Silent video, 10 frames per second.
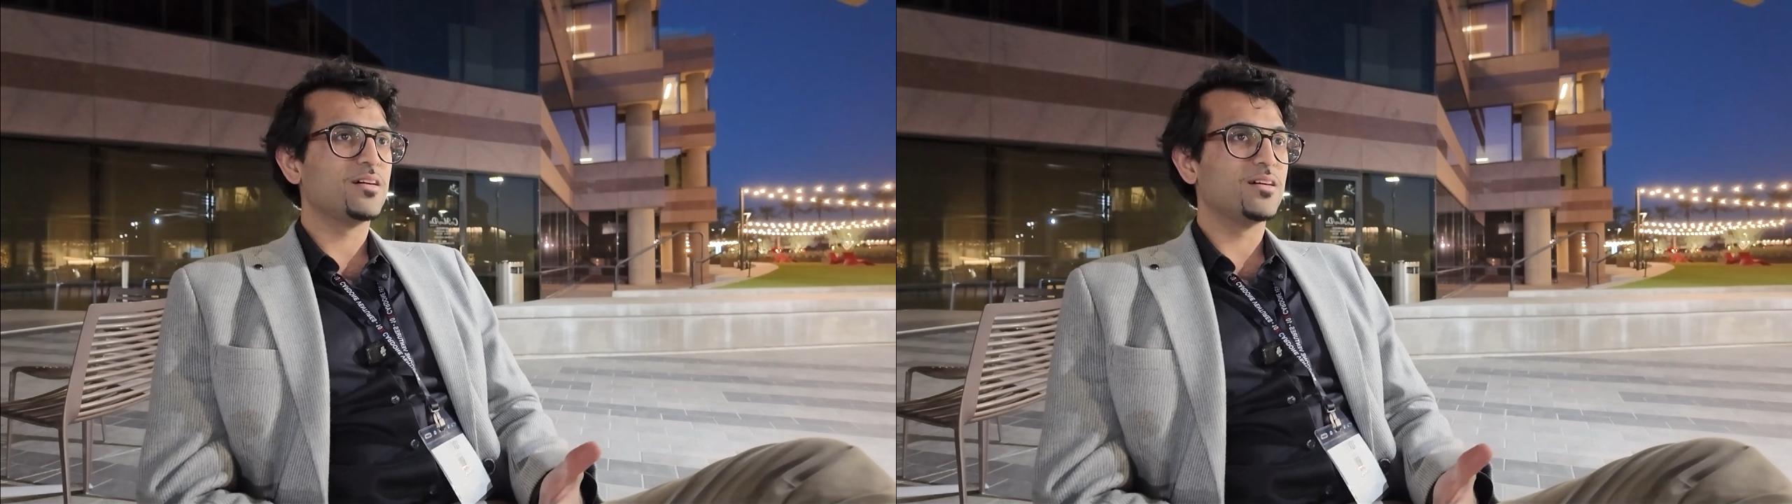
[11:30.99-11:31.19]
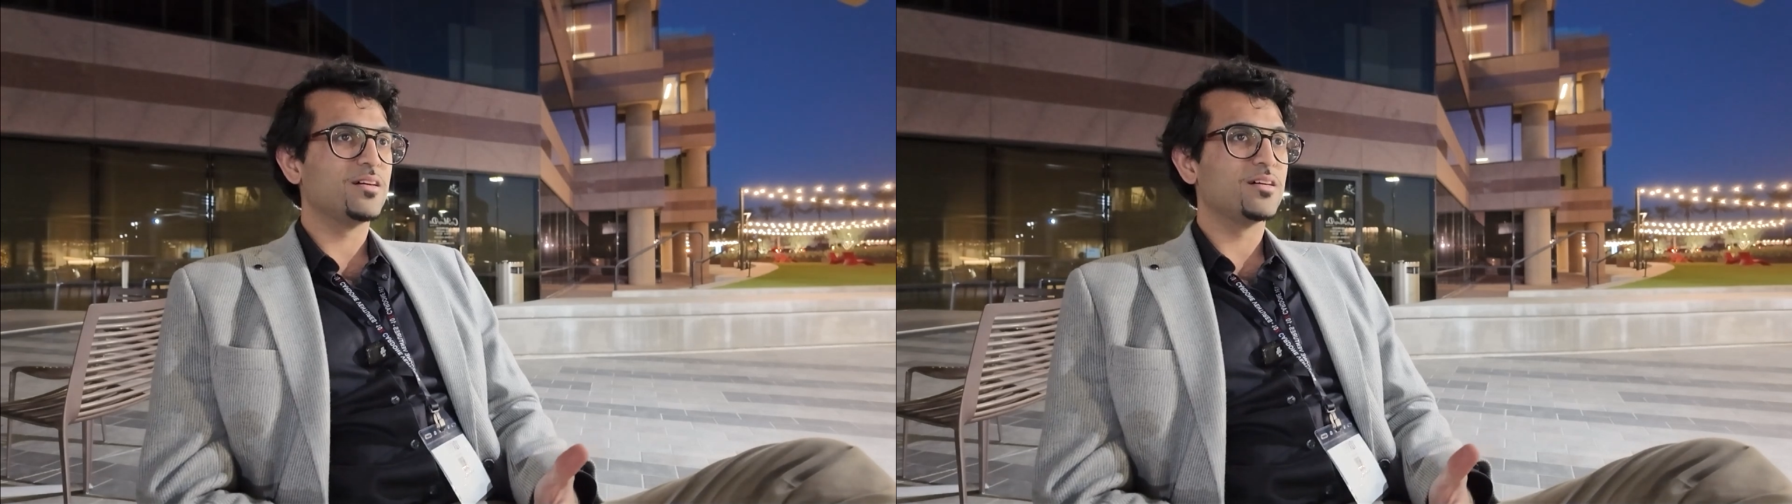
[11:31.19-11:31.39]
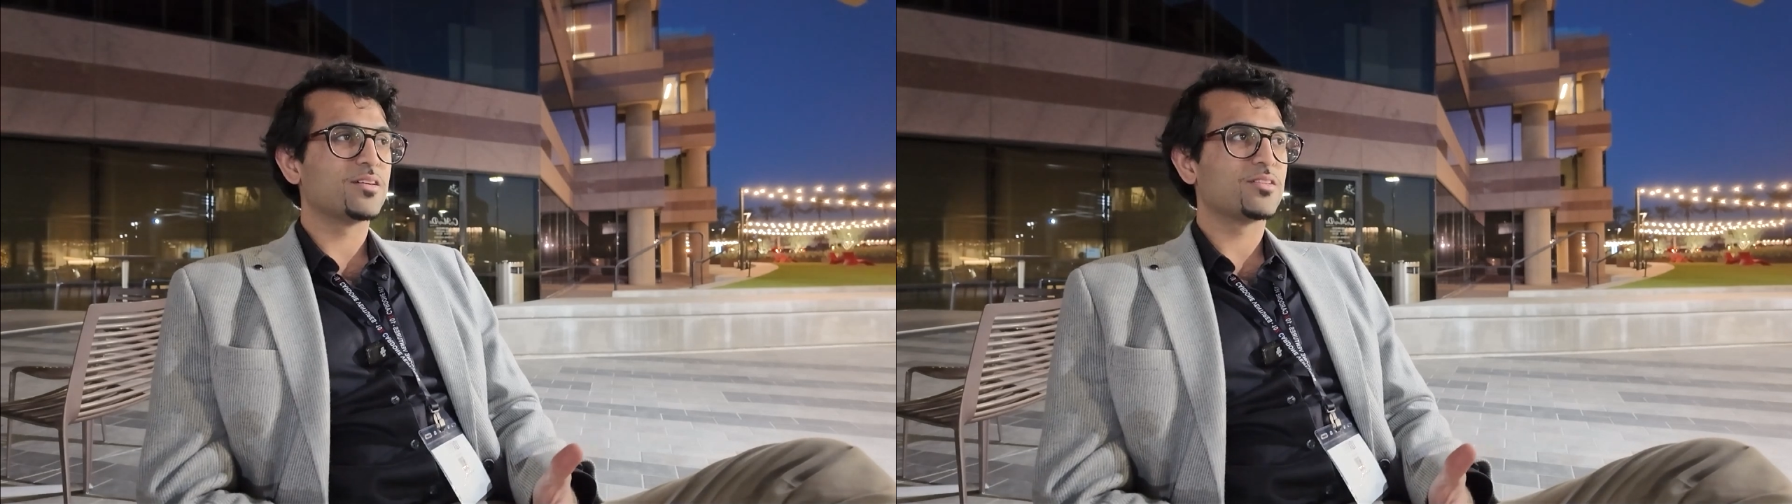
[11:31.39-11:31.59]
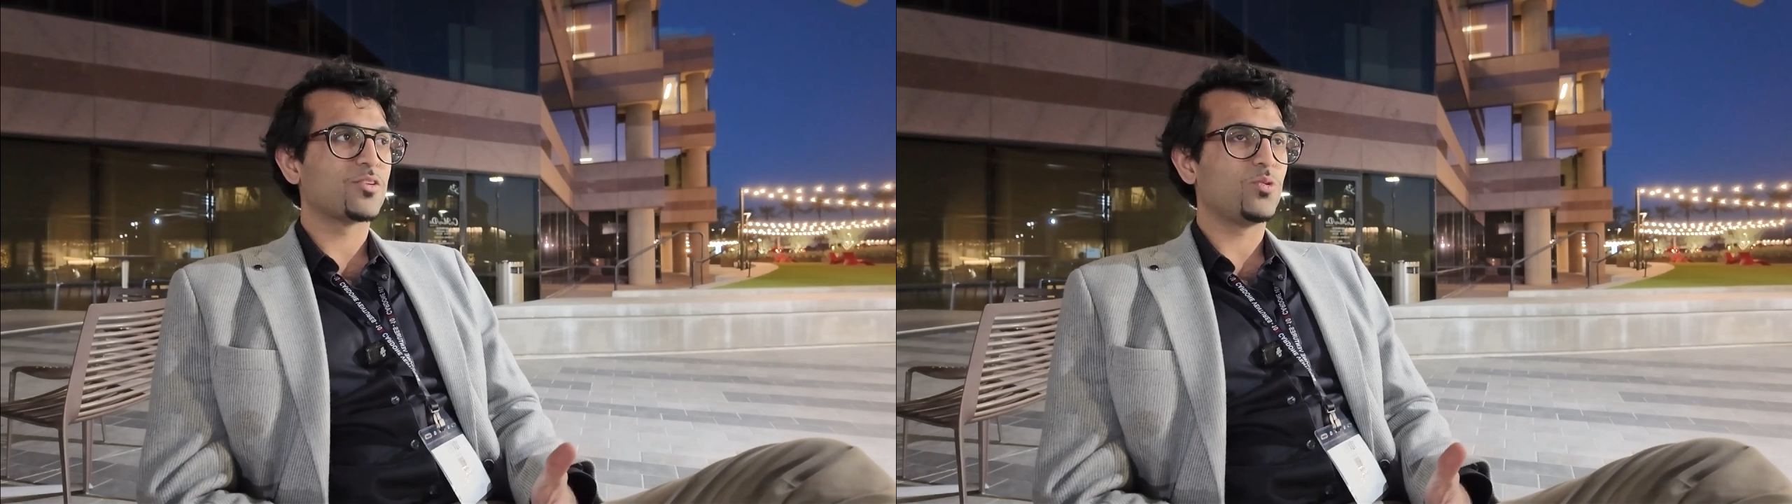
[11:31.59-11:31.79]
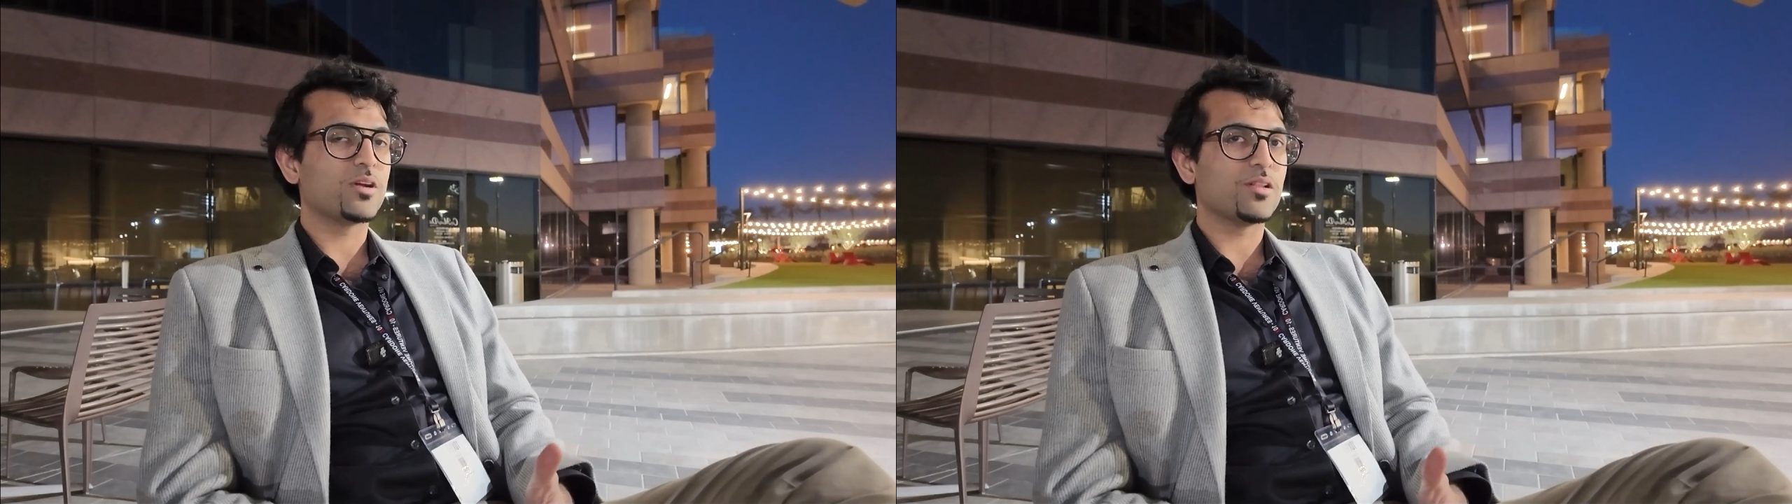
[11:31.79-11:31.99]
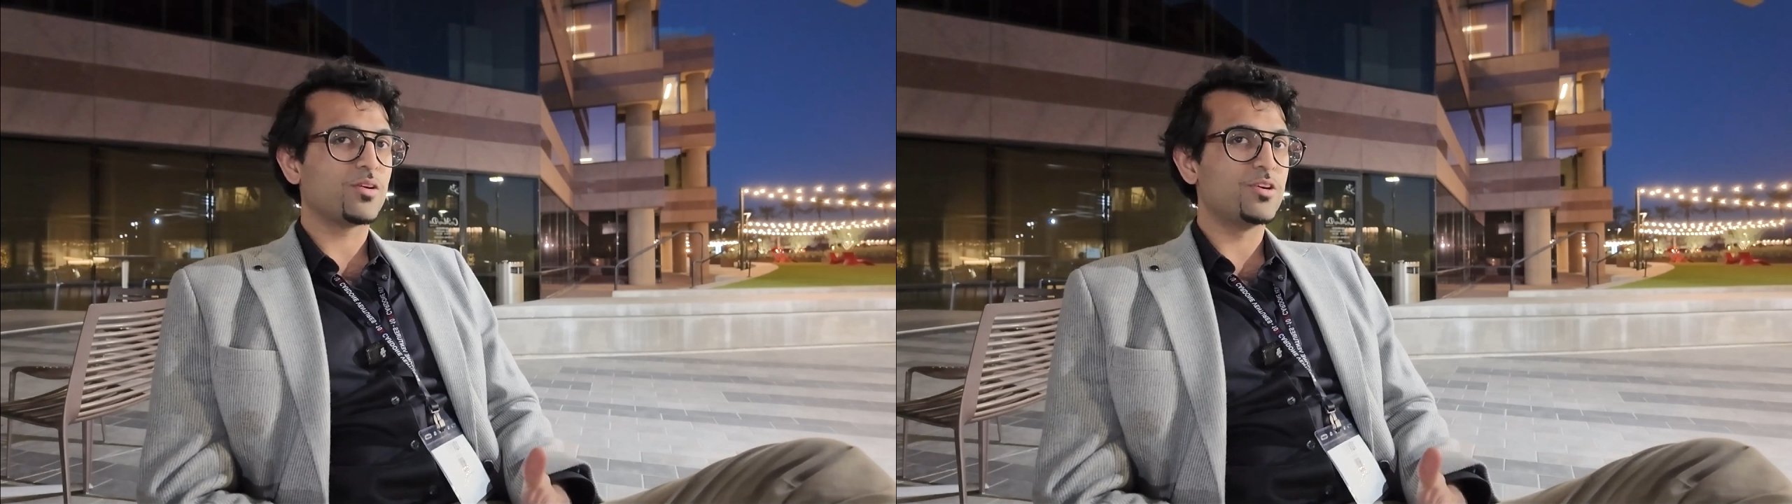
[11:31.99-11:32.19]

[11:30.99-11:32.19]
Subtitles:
to quite a